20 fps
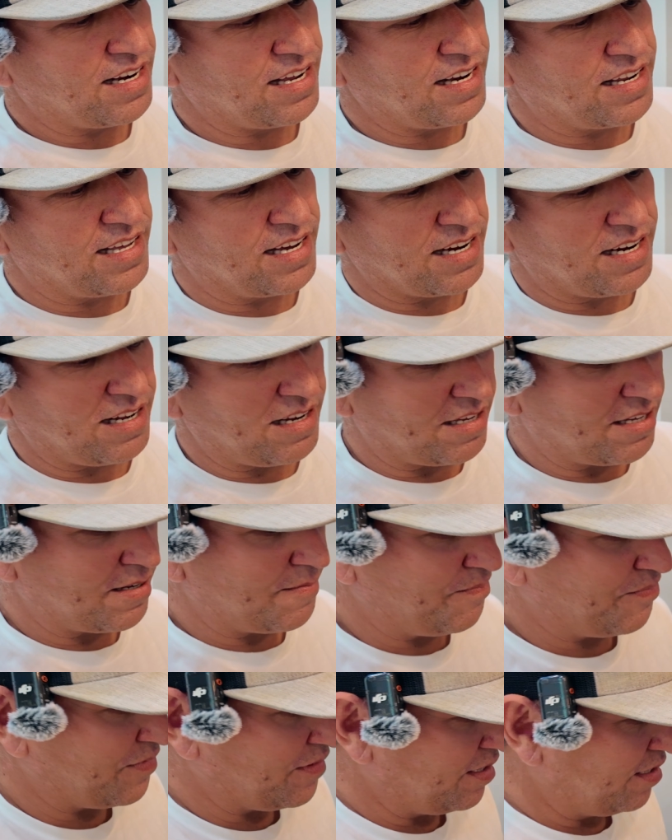clean that club.
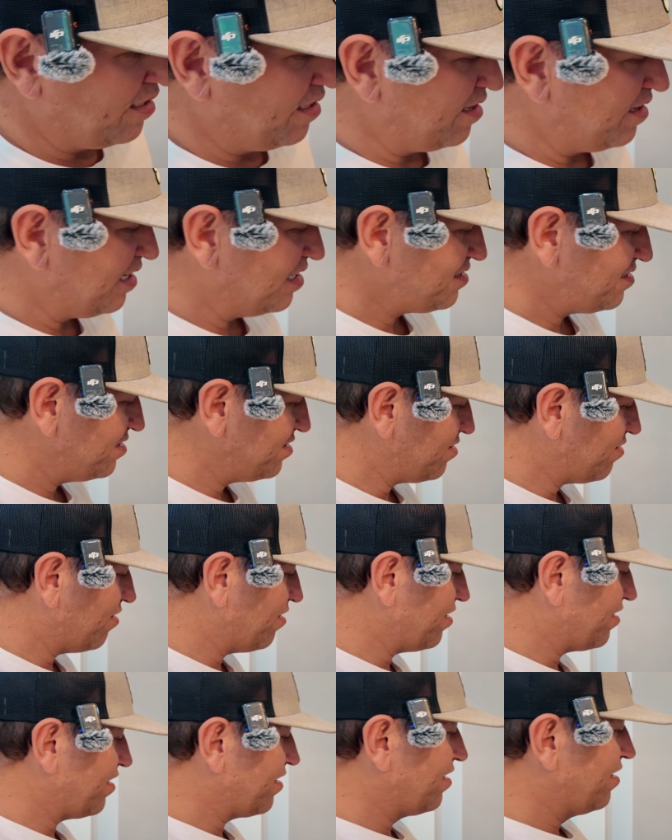That's
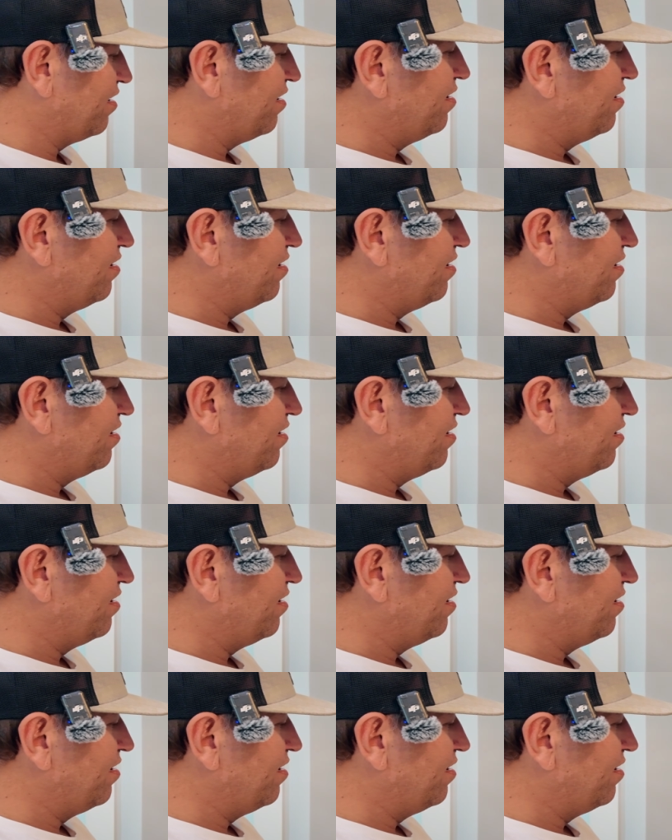disheartening.